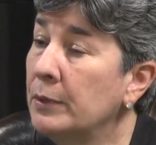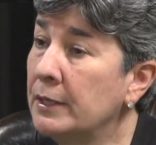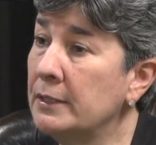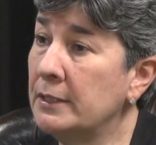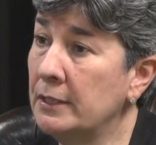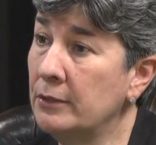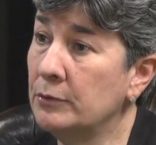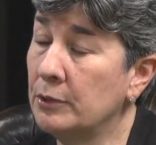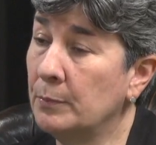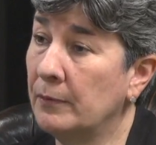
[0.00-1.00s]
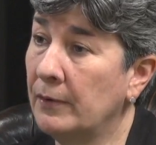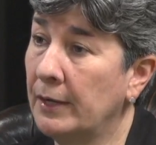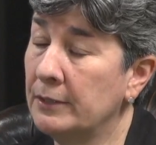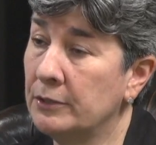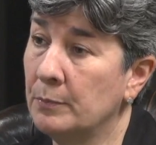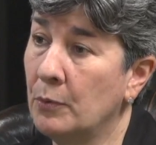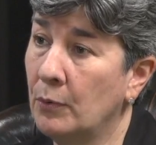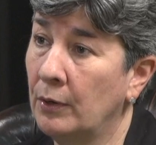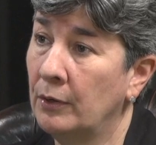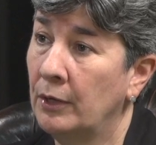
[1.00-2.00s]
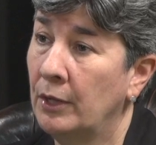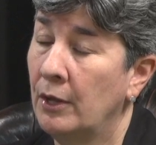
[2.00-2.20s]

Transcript: we continued to provide support